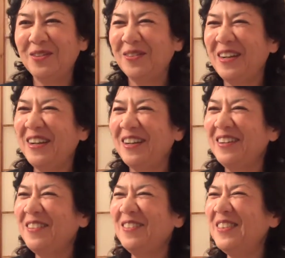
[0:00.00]
Oh,
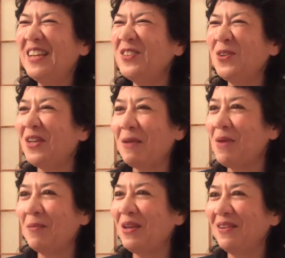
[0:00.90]
that's okay,
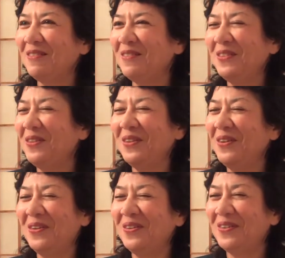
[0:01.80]
Mommy.
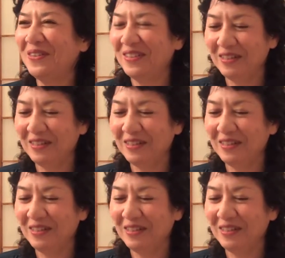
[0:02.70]
No.